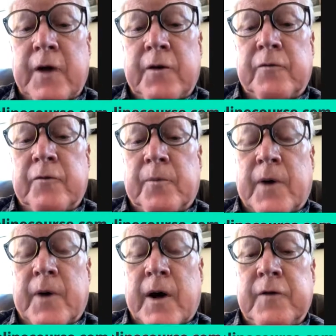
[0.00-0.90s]
of the
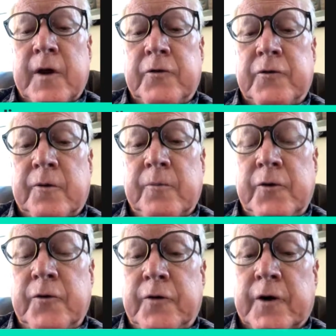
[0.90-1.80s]
body's natural
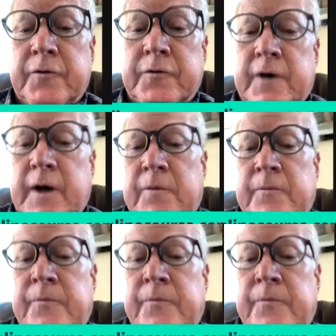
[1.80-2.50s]
immune cells, okay?